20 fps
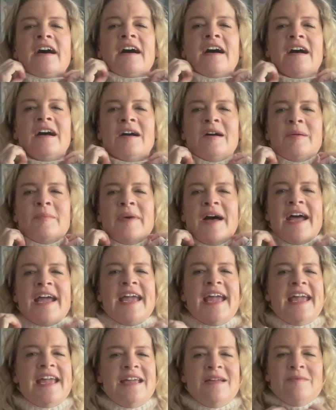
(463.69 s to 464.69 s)
I
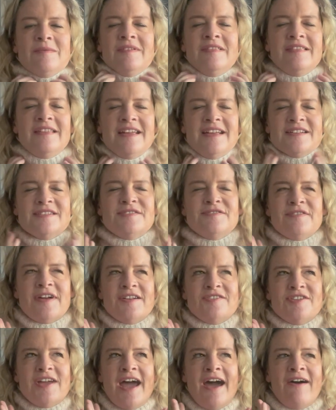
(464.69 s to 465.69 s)
hate when things
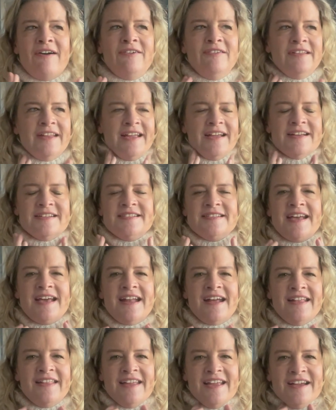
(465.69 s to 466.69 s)
stretch out. Like I said,
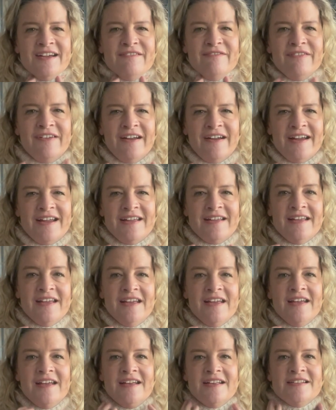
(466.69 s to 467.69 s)
I like a very
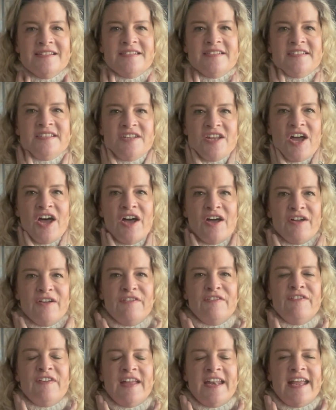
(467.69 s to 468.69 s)
snug
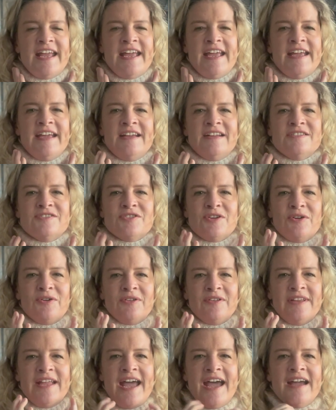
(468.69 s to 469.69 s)
fitting
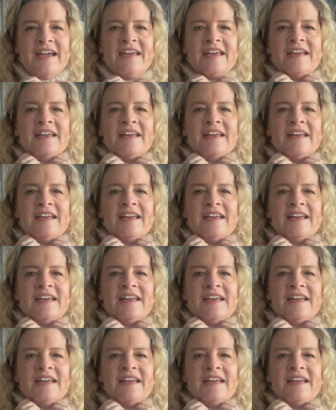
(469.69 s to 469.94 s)
turtleneck,